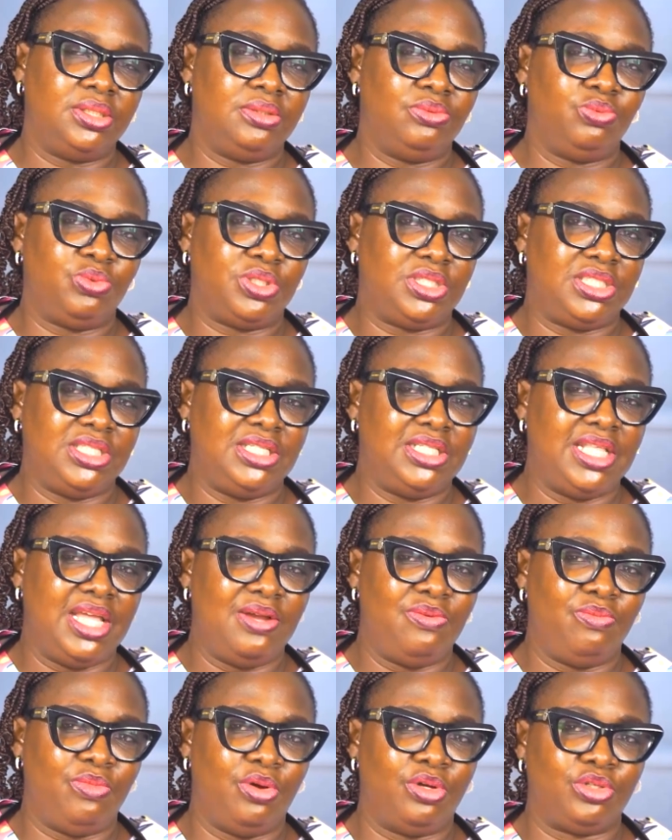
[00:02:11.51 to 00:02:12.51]
You see
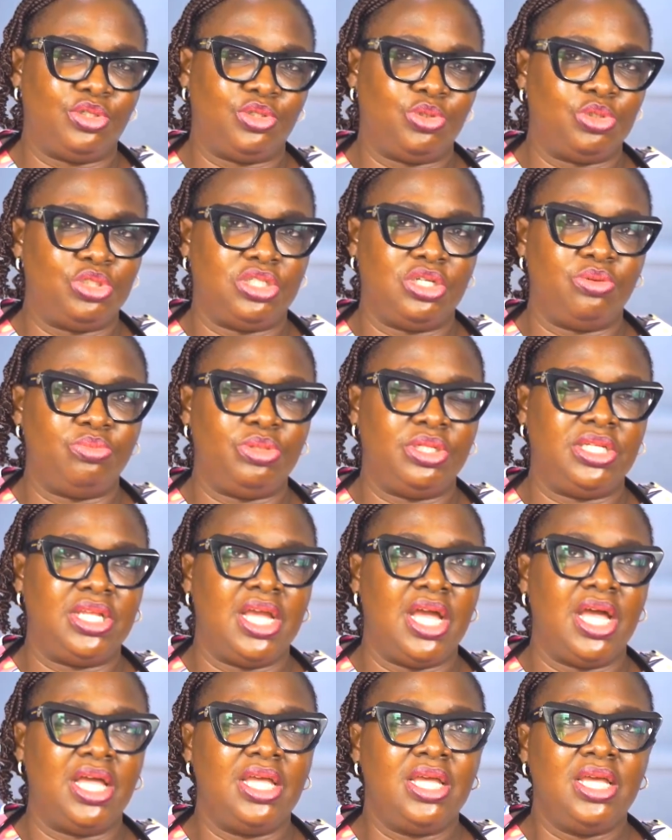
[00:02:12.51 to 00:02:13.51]
them on social
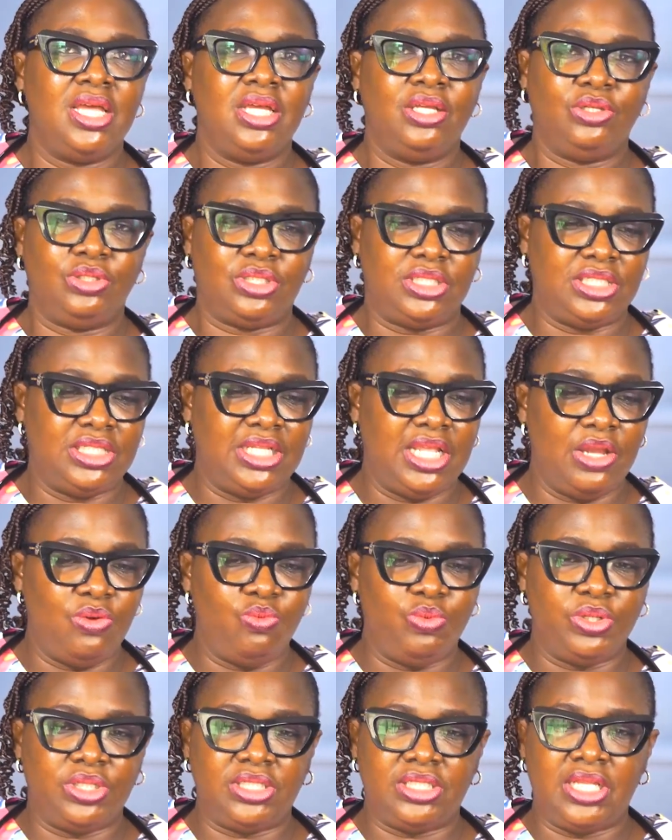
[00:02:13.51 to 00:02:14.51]
media, you see them
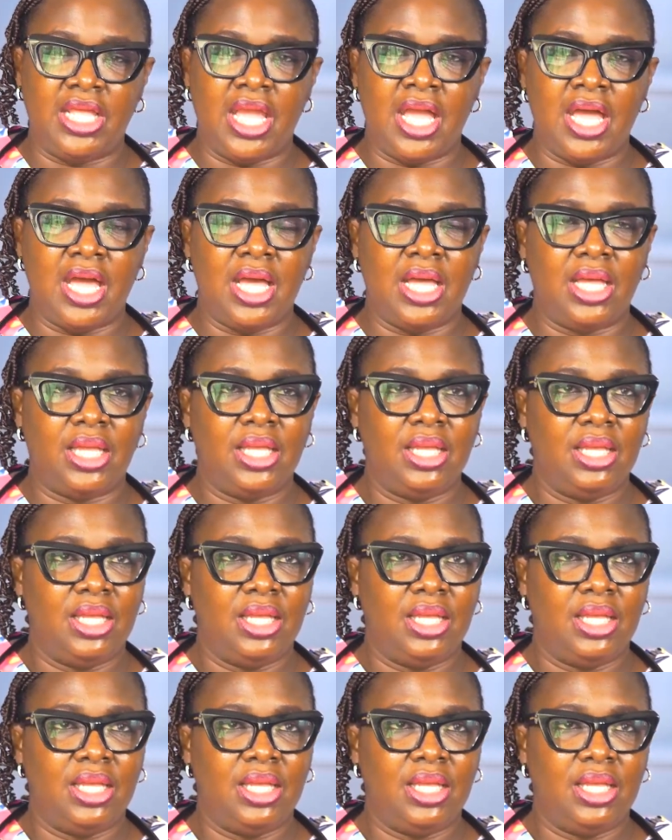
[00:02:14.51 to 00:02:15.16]
with their